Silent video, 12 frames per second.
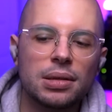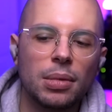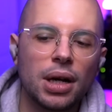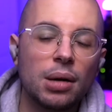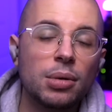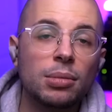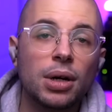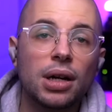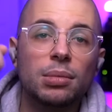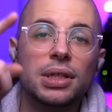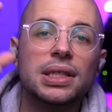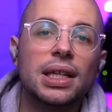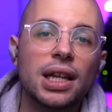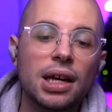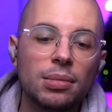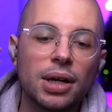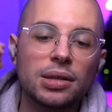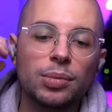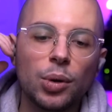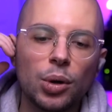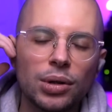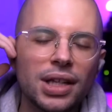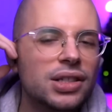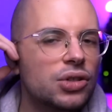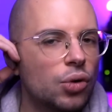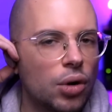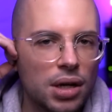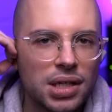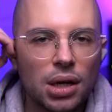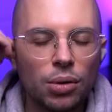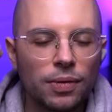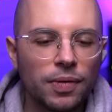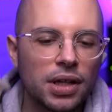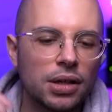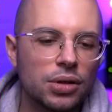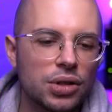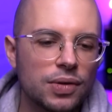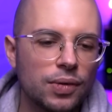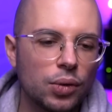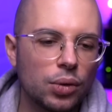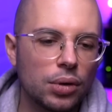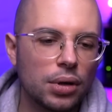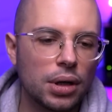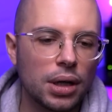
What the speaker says: Maraming salamat po. Let's cross our fingers for